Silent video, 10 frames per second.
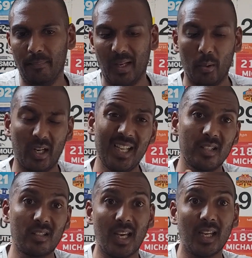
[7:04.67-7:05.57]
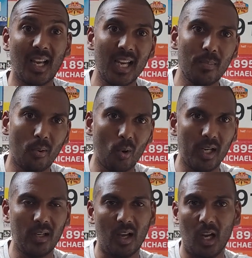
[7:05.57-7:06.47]
Now, when I hit the 10k
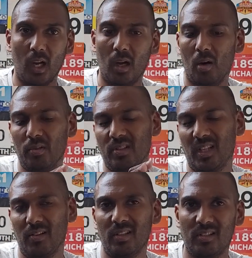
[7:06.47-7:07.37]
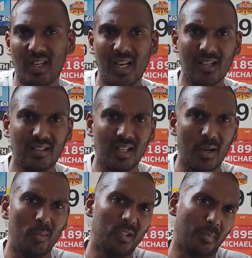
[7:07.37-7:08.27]
point on the Series 6,
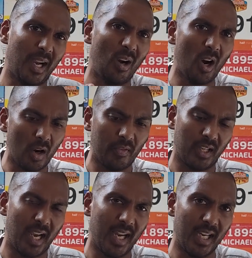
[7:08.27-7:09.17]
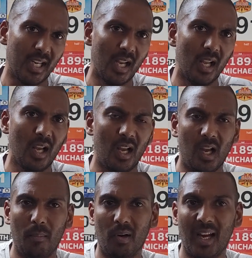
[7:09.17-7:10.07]
it was about half a k
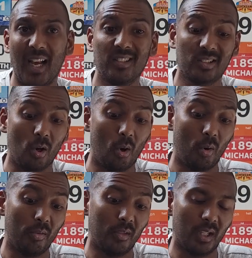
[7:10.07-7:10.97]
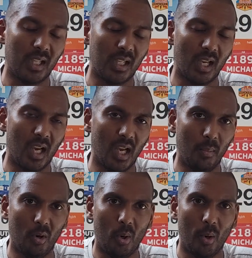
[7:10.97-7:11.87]
less on the
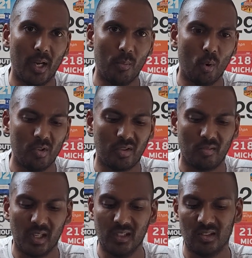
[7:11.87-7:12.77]
Huawei Watch 3.